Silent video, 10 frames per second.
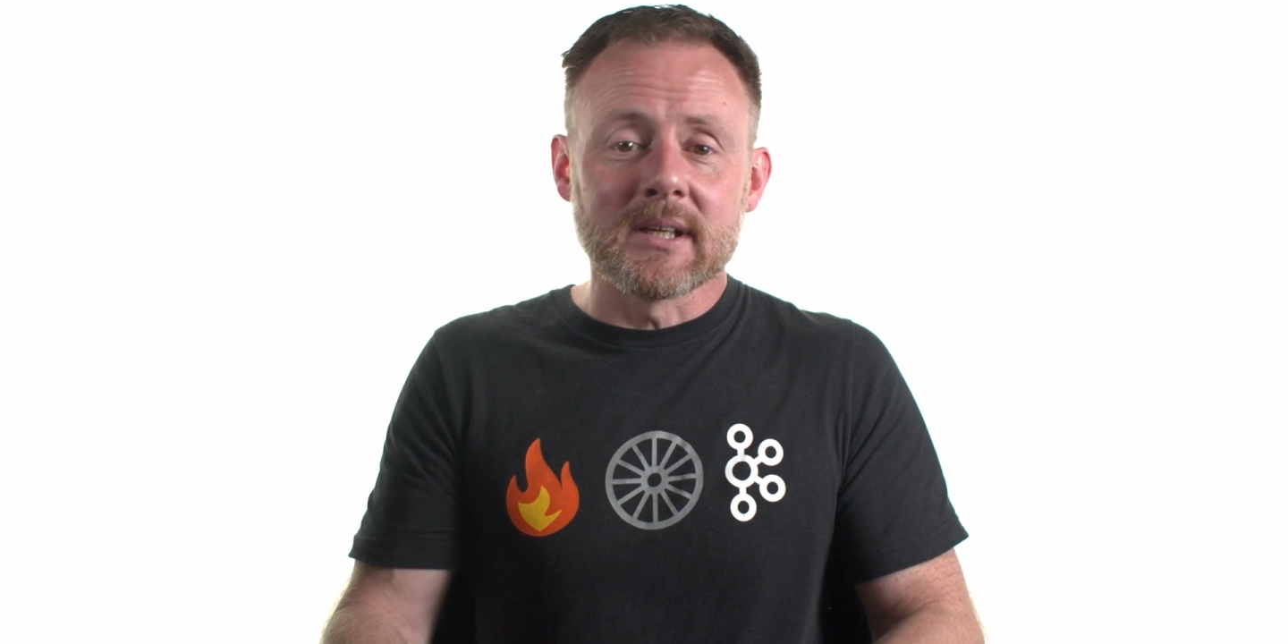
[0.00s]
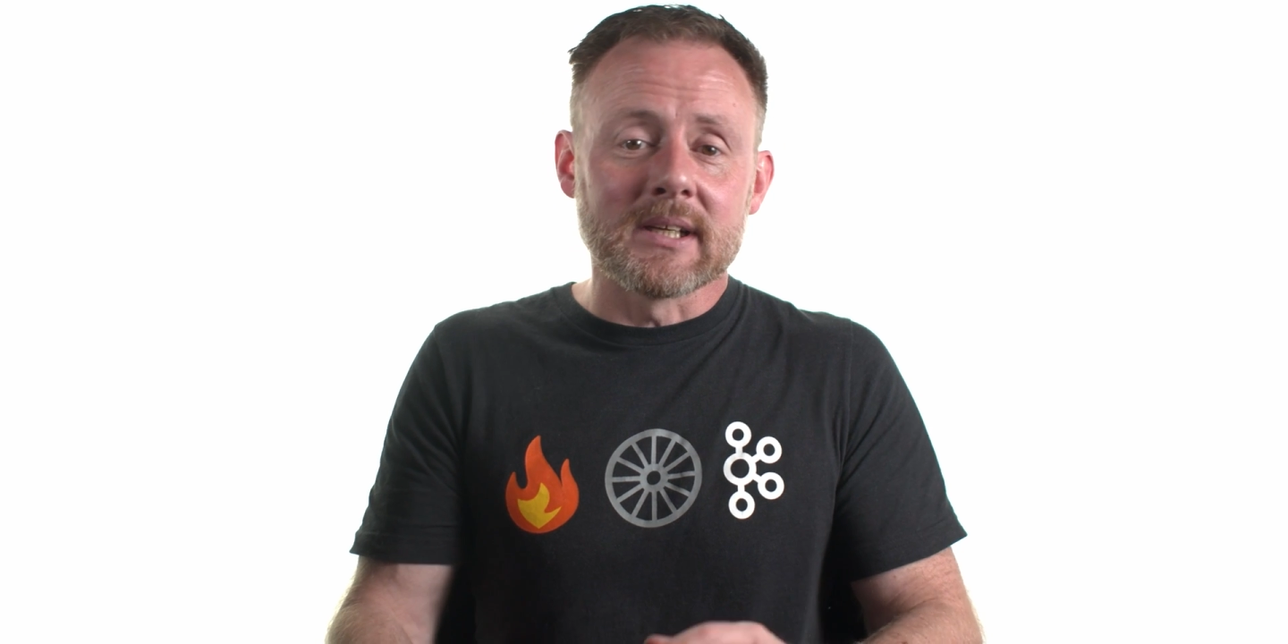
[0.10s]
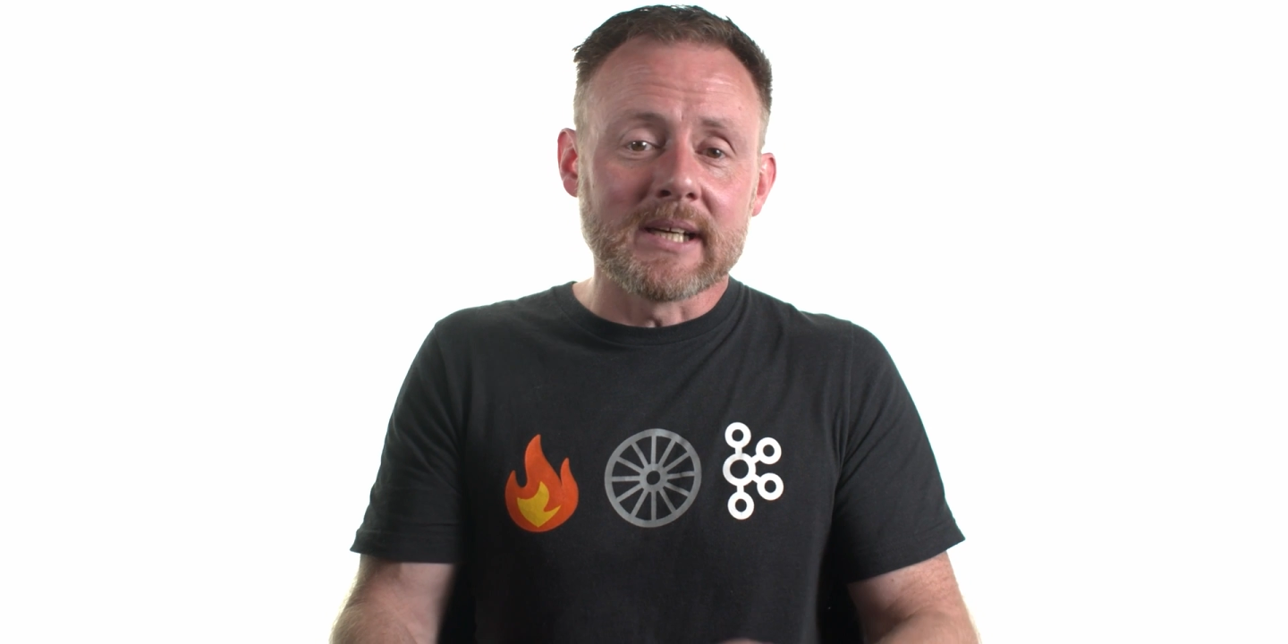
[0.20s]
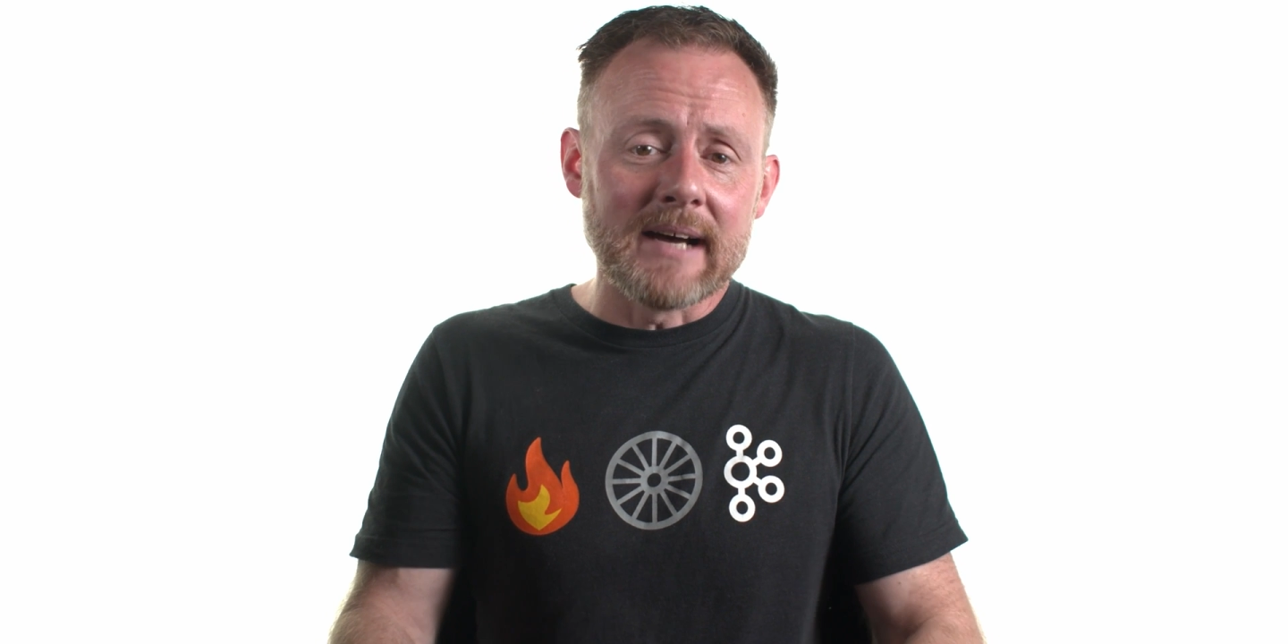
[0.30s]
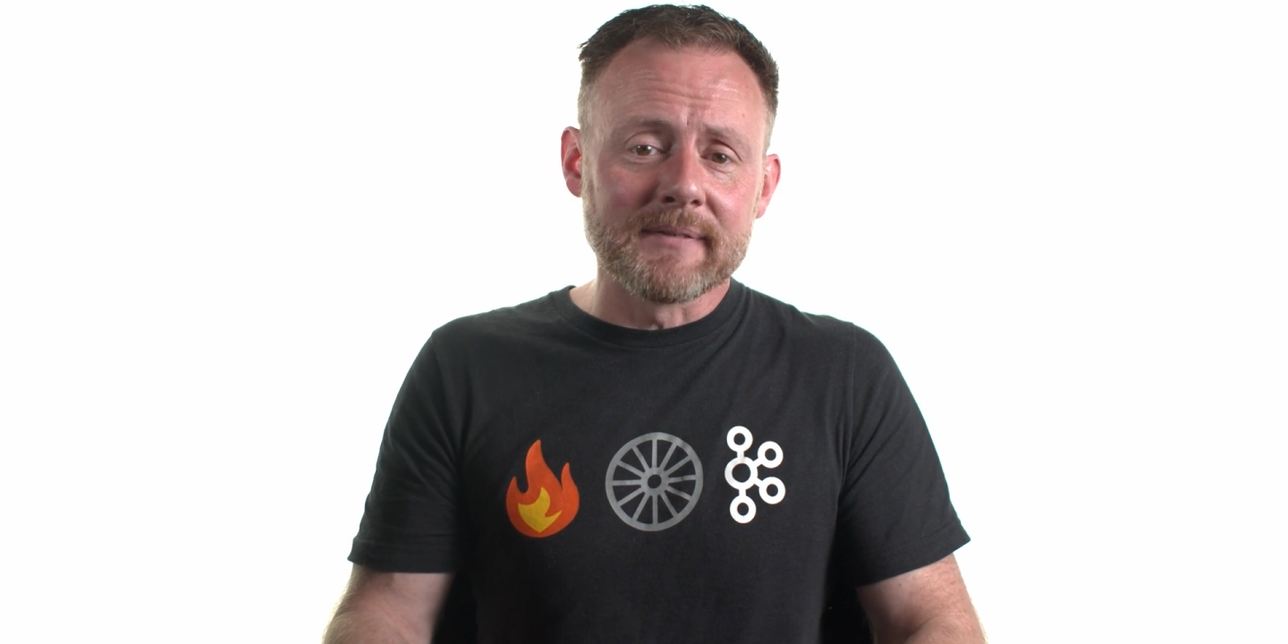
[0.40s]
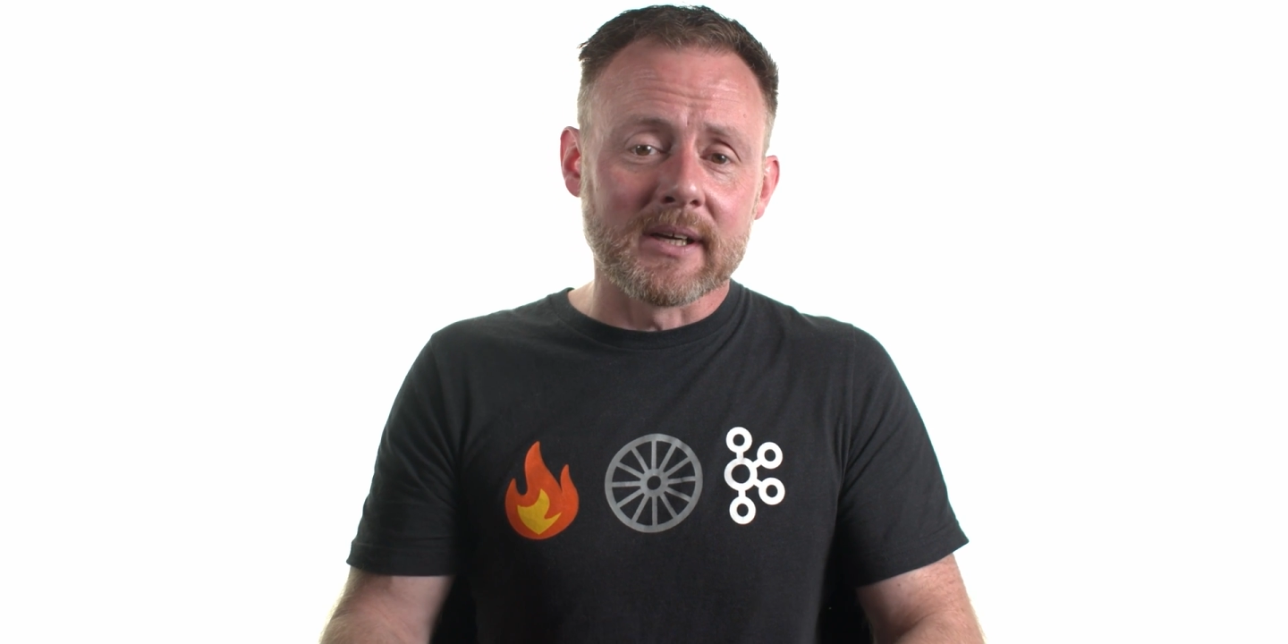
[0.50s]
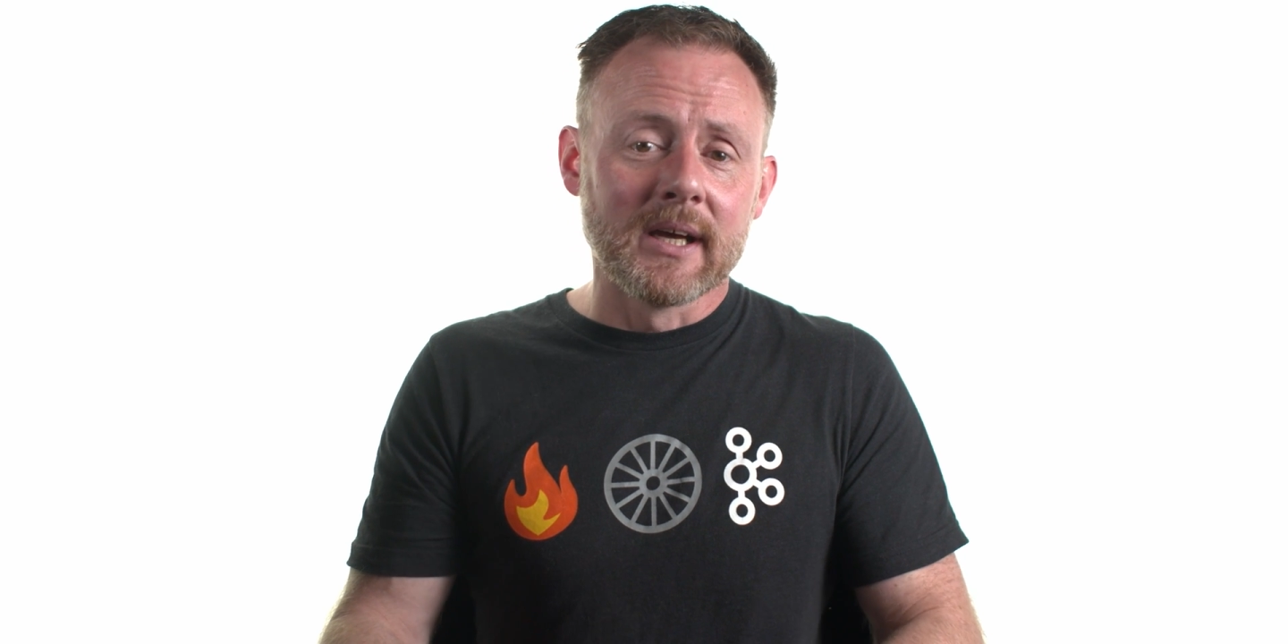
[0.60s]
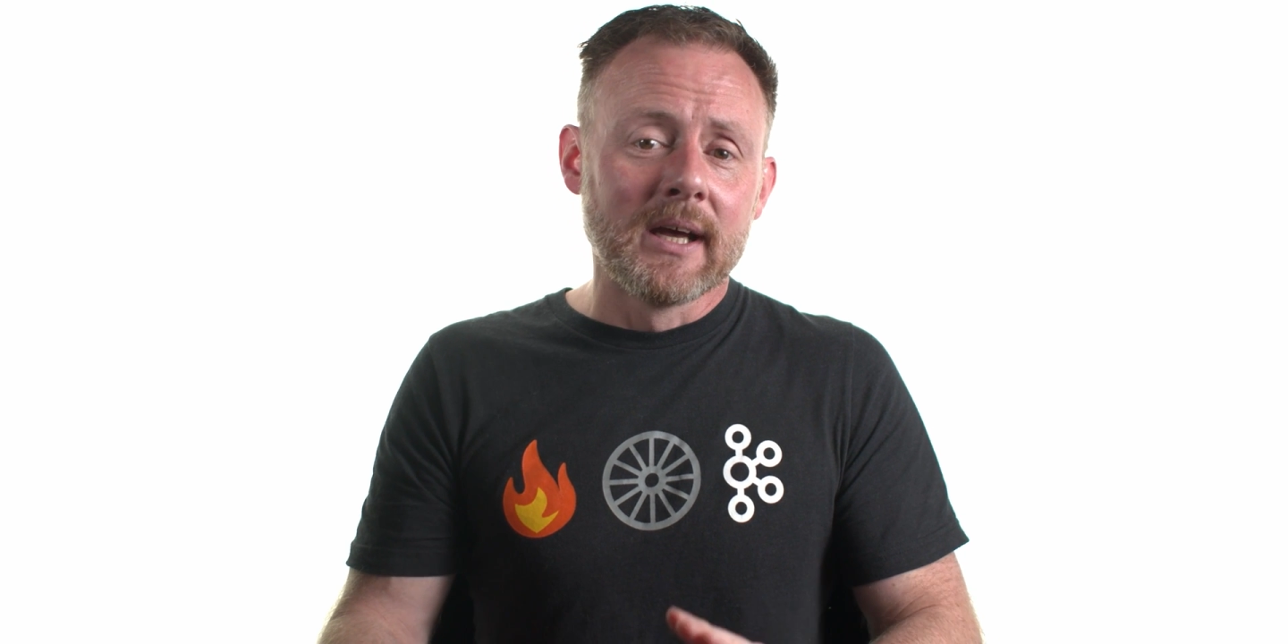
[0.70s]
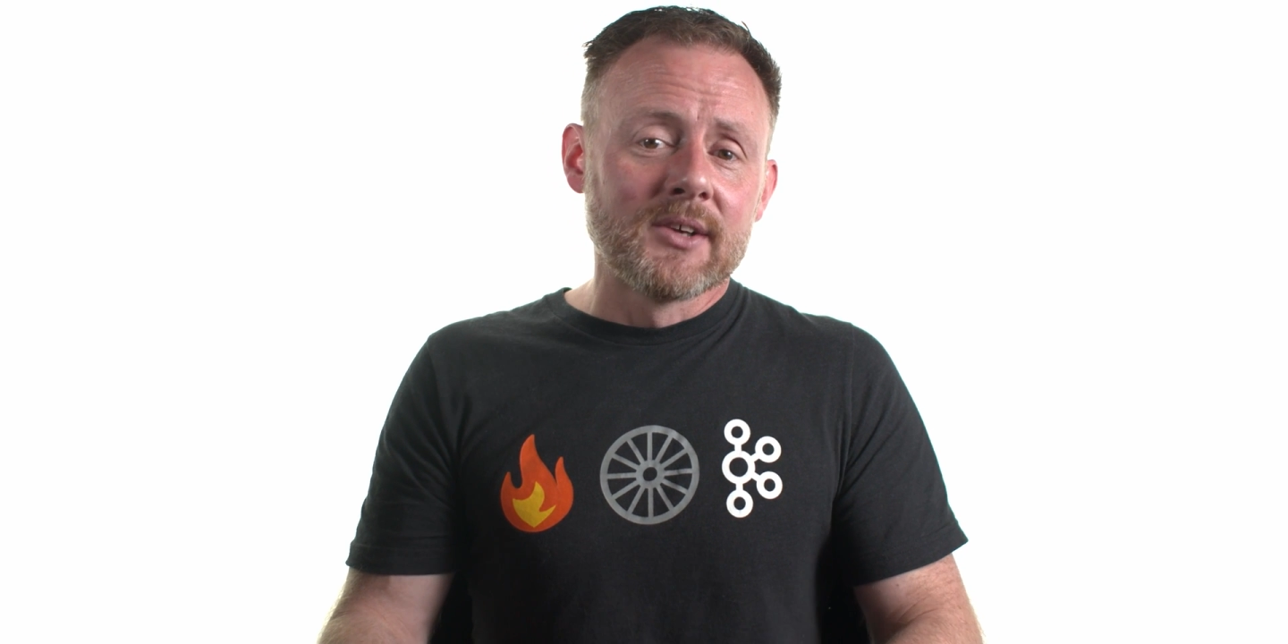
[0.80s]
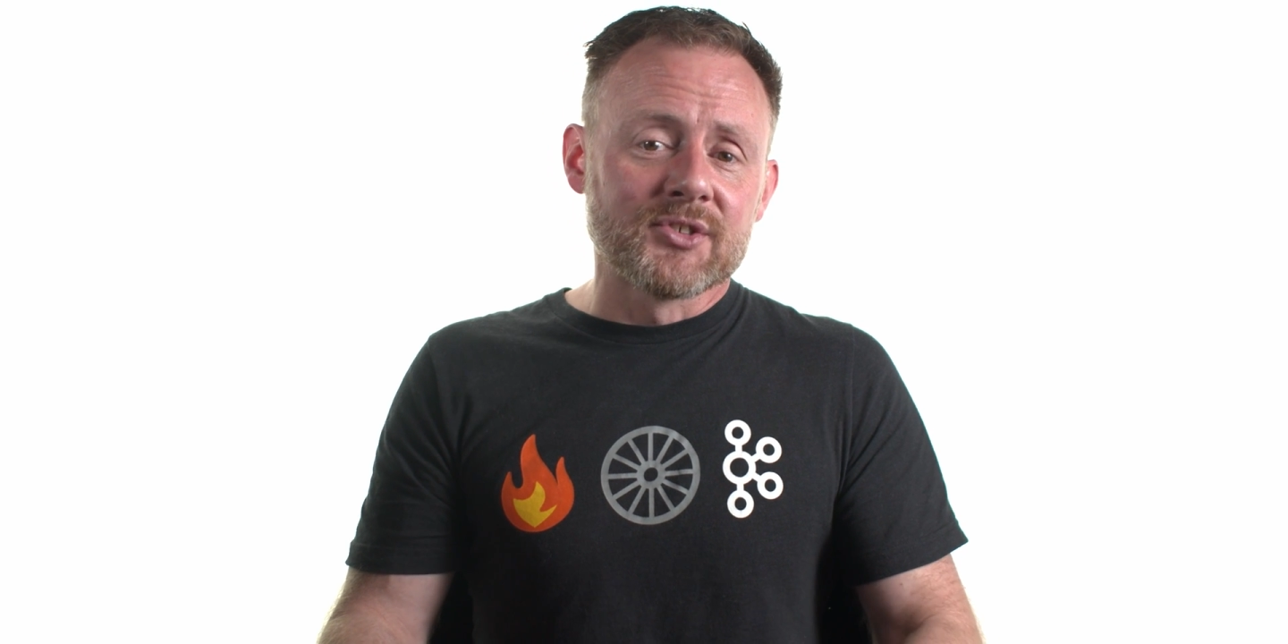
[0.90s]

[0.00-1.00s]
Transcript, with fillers: In Kafka,